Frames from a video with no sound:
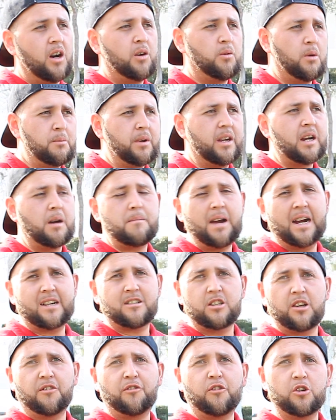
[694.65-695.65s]
When we come back
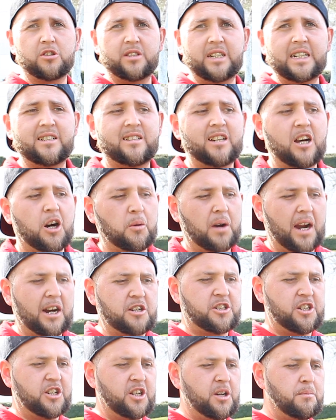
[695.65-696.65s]
to the full detail, we're
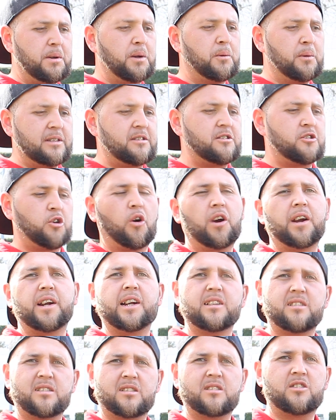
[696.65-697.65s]
actually going to be restoring
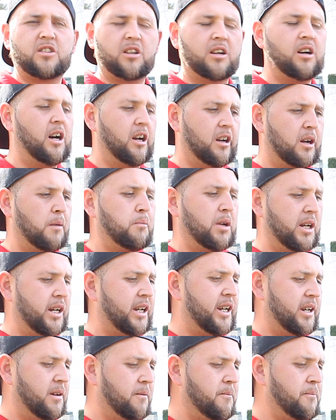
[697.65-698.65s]
this
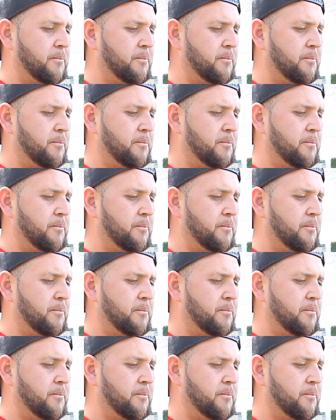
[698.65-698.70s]
completely.